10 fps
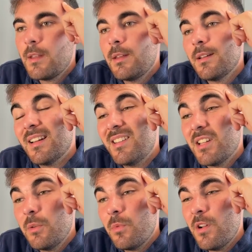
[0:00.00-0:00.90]
I
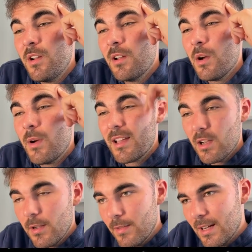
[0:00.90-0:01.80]
don't know. I
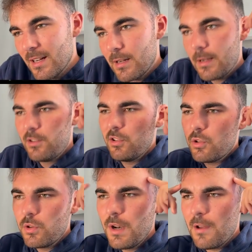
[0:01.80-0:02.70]
just
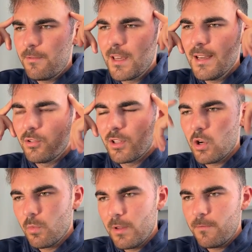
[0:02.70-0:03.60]
got nothing else. I
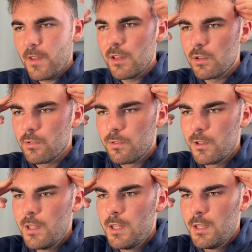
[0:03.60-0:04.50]
can't really think of
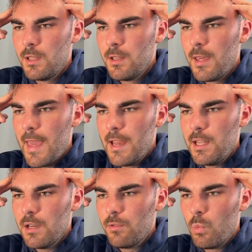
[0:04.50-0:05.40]

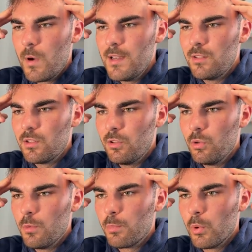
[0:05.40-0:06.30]
any other ways to
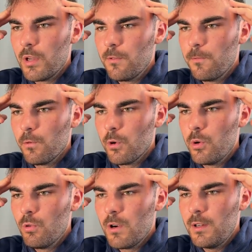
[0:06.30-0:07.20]
sort of break
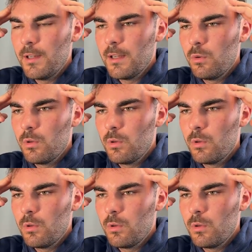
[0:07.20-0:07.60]
through right now.